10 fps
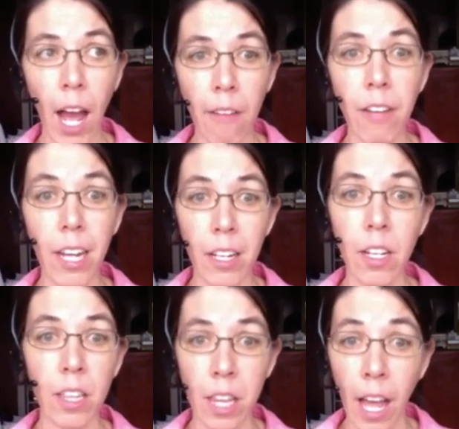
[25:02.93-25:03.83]
to have a
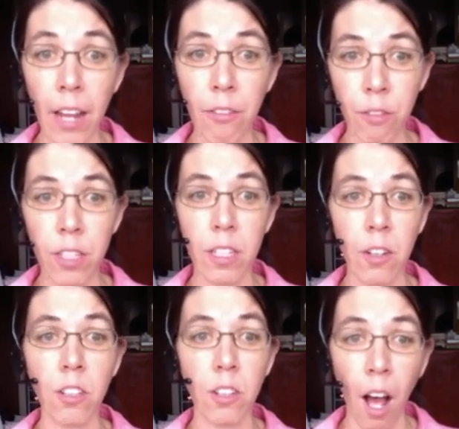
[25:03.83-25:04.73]
good life with
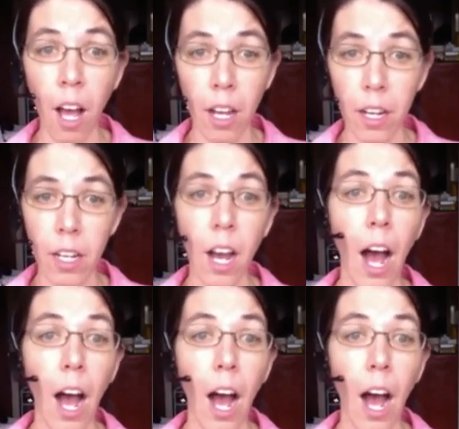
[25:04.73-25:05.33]
your dog.